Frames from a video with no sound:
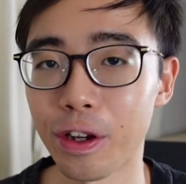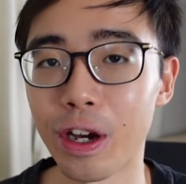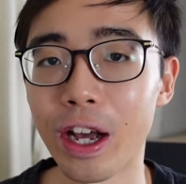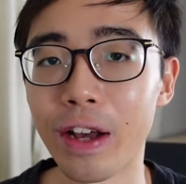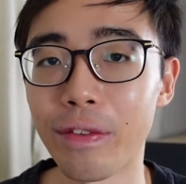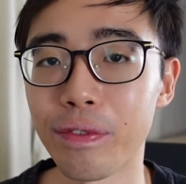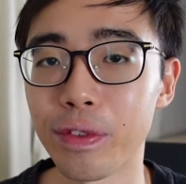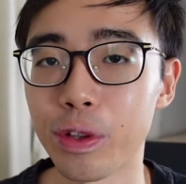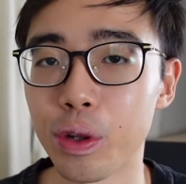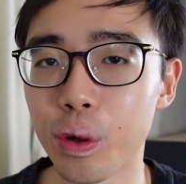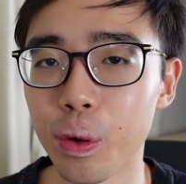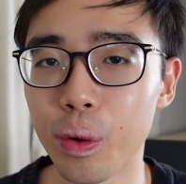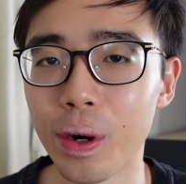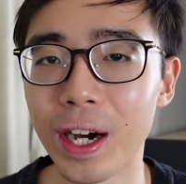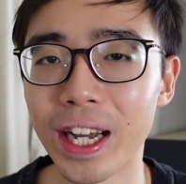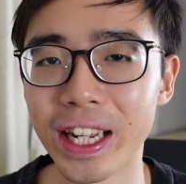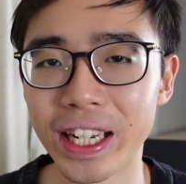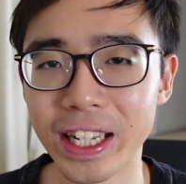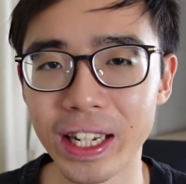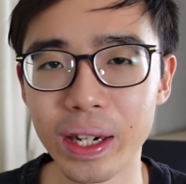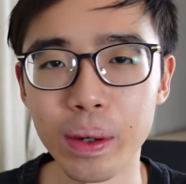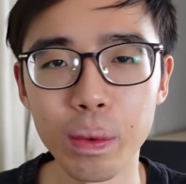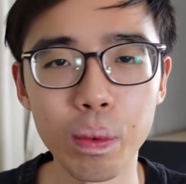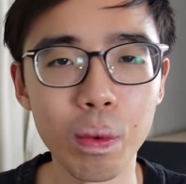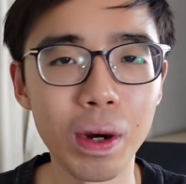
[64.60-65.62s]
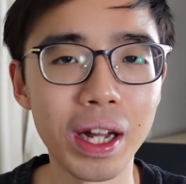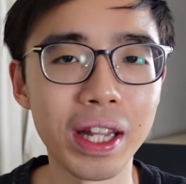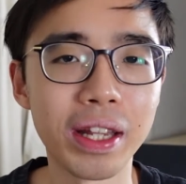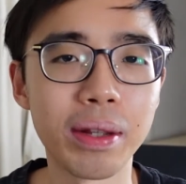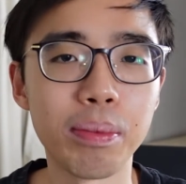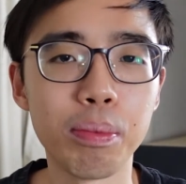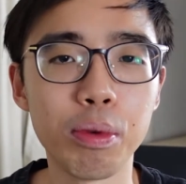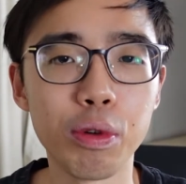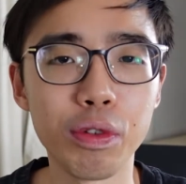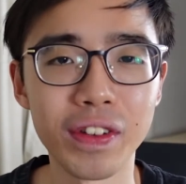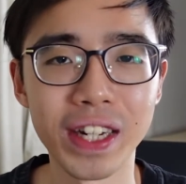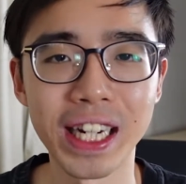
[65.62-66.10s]
have no idea what the
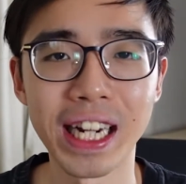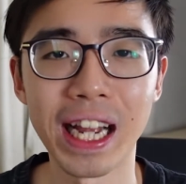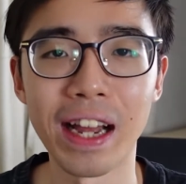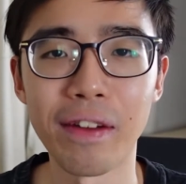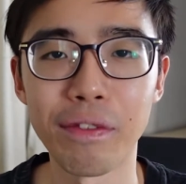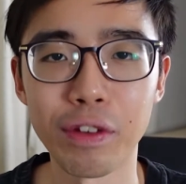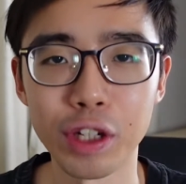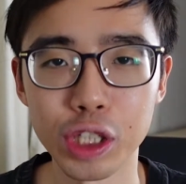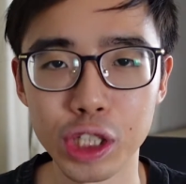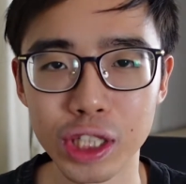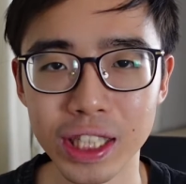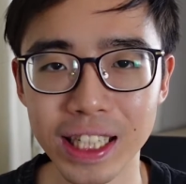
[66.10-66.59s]
moving average